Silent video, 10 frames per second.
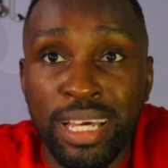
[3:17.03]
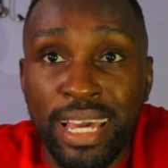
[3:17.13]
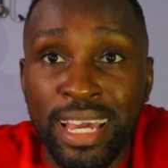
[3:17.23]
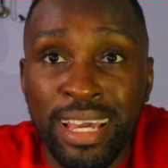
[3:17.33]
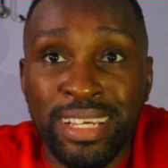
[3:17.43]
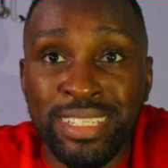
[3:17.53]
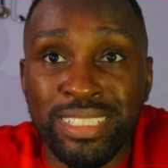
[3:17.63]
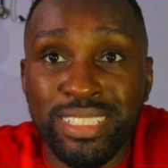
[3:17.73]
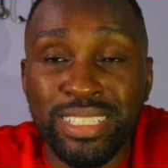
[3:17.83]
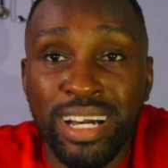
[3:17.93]
and
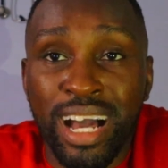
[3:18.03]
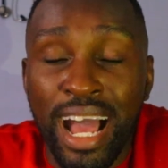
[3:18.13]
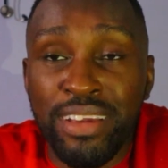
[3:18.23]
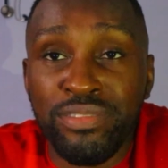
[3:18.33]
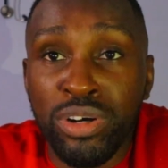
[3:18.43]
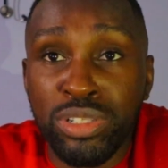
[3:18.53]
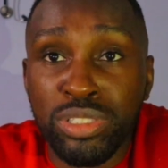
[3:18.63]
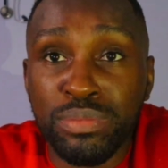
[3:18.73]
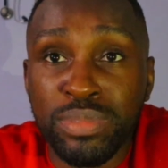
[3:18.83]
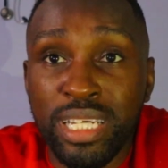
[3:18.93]
high
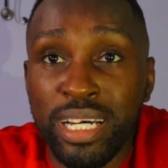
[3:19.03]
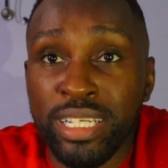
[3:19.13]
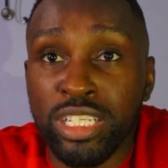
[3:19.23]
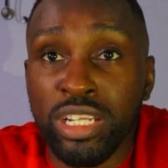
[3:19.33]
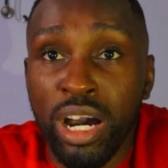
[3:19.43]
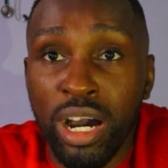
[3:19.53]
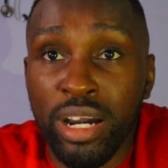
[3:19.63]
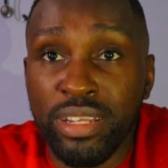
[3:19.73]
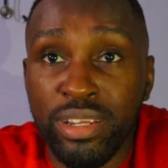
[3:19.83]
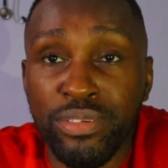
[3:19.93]
volumes are
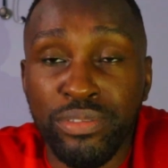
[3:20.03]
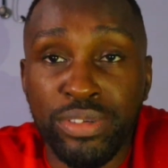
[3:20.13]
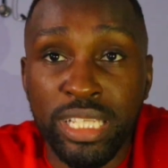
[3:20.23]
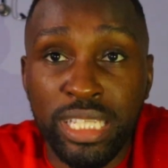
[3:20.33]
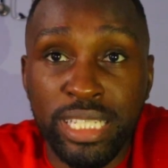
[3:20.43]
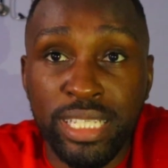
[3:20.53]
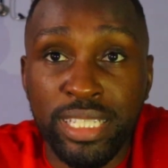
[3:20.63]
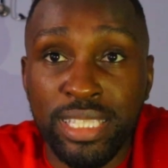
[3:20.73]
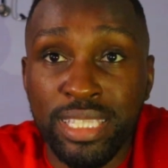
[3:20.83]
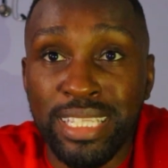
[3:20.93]
not
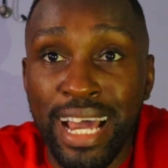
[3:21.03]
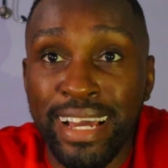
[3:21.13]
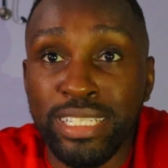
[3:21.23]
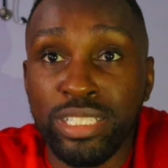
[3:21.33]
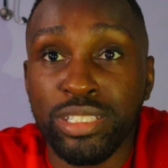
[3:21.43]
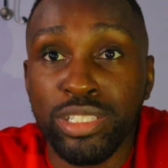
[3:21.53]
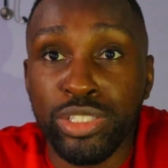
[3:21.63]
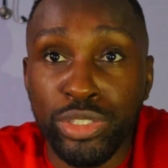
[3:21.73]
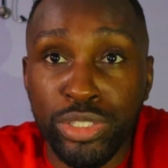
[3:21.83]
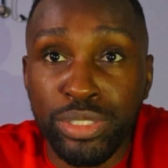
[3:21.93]
really that
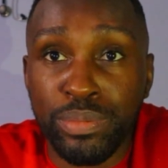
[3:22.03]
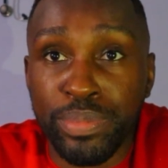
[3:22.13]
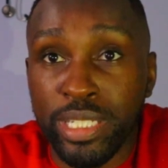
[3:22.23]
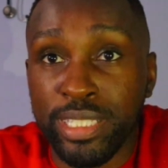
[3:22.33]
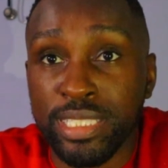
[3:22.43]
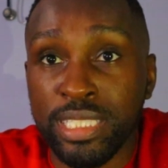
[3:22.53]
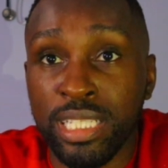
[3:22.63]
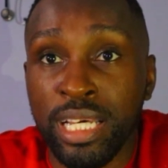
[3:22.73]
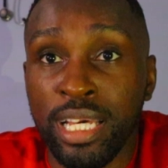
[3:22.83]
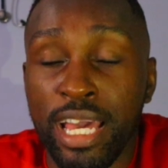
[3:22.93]
good, because
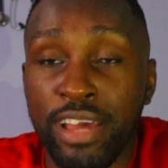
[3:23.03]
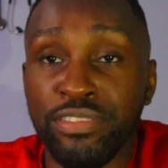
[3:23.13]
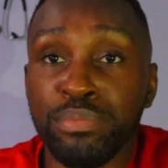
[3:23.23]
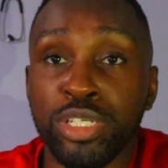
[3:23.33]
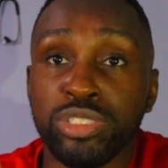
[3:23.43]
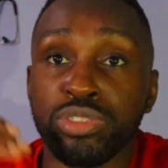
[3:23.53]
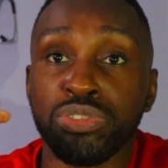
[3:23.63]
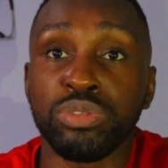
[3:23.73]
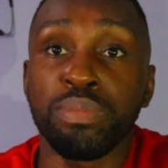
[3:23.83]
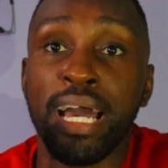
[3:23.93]
every muscle
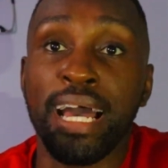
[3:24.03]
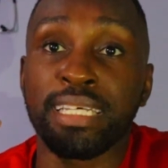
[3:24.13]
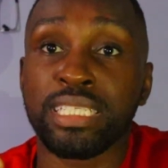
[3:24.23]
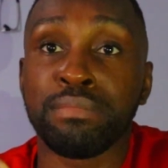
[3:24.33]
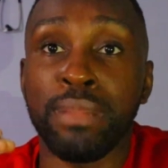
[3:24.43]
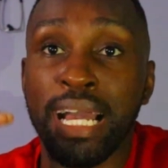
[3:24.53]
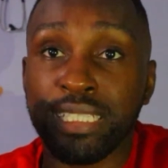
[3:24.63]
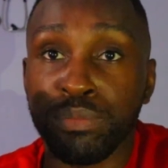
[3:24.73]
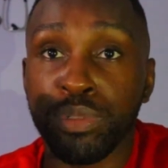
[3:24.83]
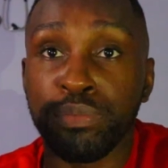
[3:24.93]
group has a
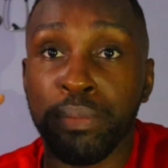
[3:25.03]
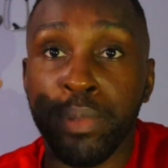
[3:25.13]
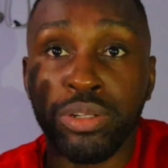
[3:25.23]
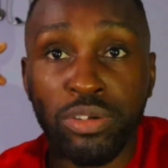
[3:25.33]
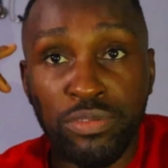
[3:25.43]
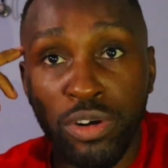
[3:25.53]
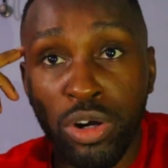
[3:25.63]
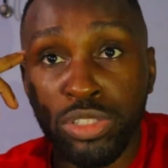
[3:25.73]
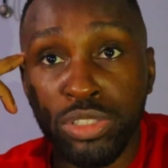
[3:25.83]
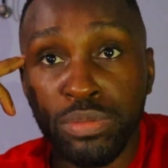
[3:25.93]
maximum amount of
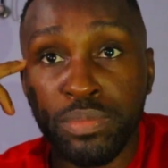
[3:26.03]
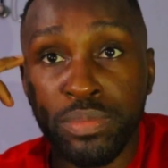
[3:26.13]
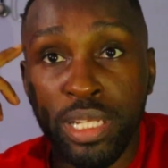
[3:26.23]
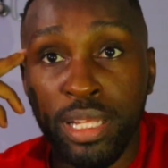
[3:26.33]
volume